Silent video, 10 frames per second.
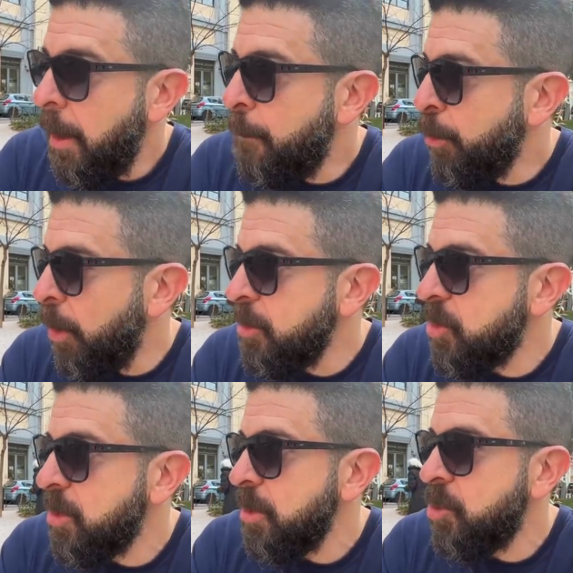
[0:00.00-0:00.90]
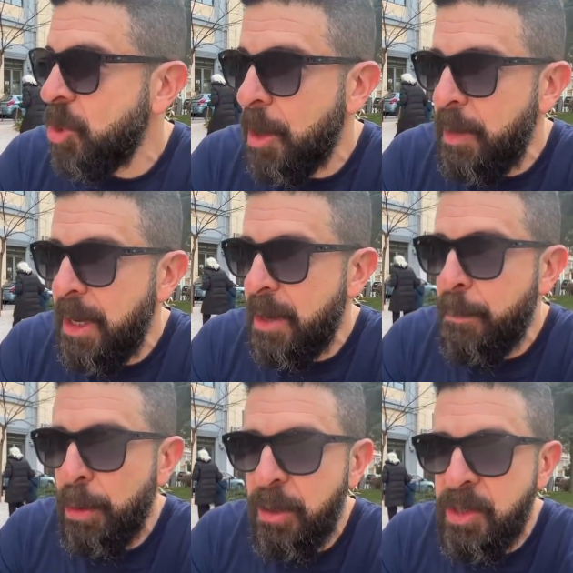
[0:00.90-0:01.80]
approached Germany and
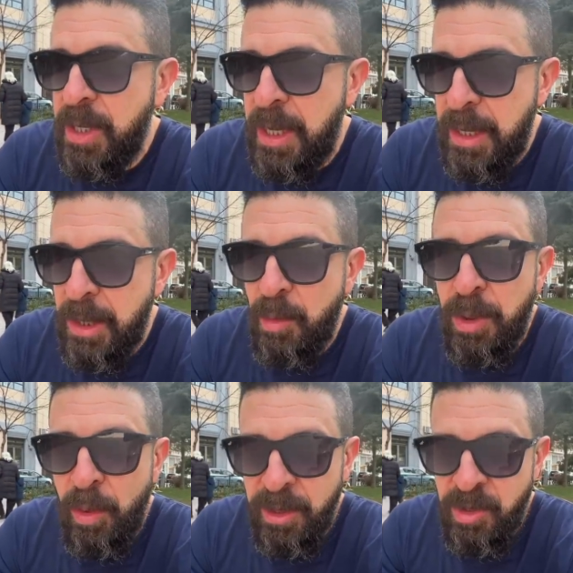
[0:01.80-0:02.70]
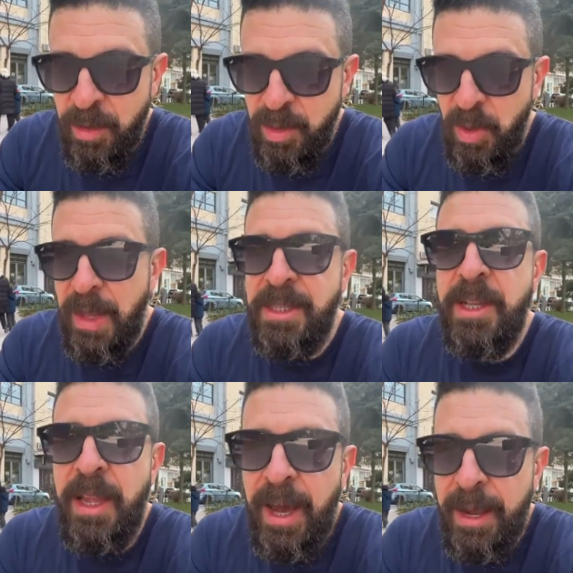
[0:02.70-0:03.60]
approached the EU with Nord Stream 2. That's
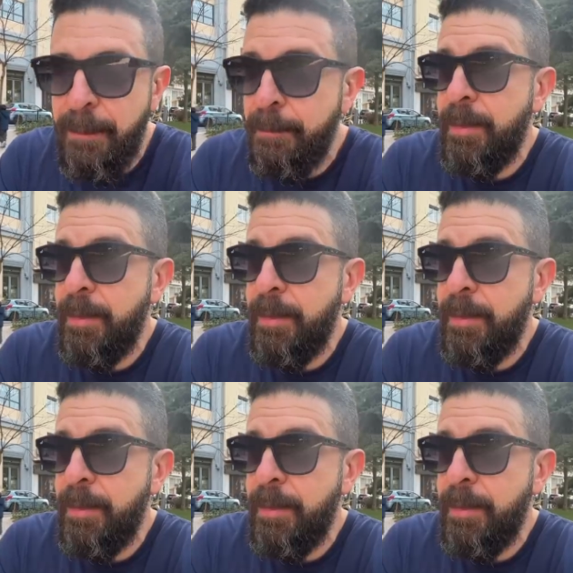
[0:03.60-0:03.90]
a lie.